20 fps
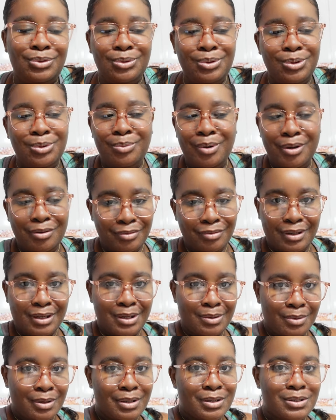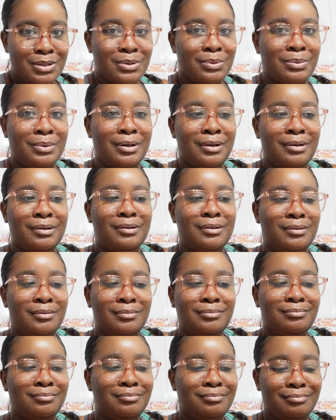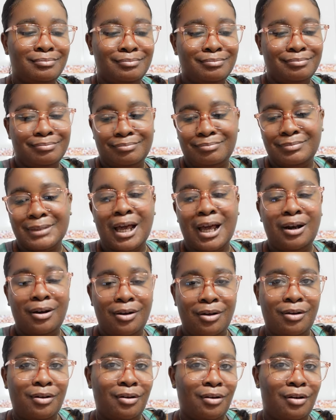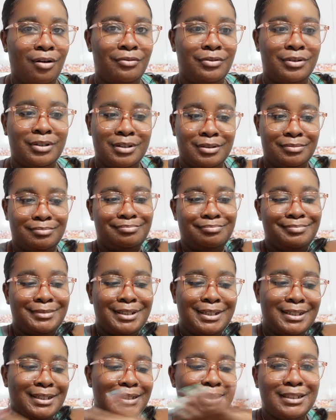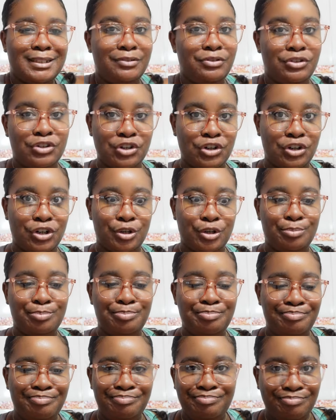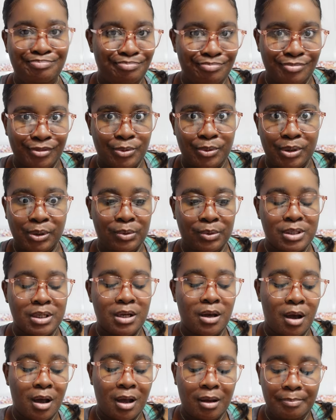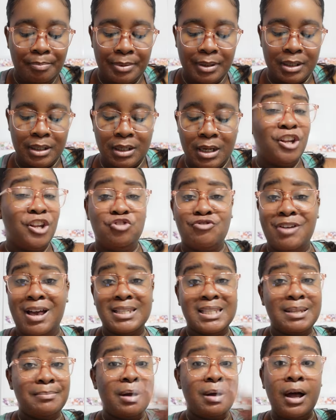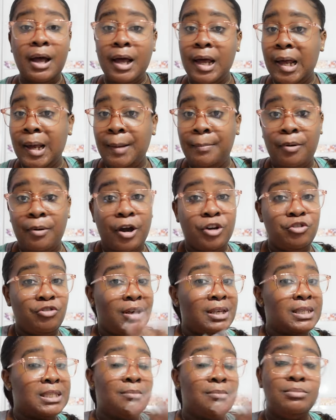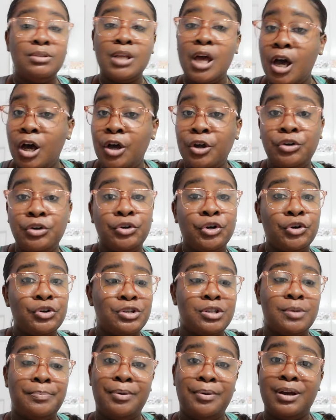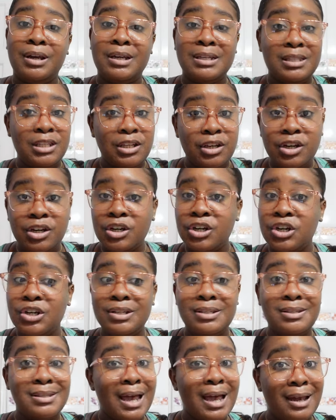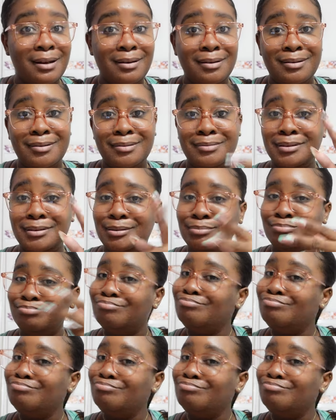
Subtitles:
No one really wants to wear that long of a cut sleeve shirt. I don't say hot, but you can dress them up or dress them down, you know, super sneakers, sandals,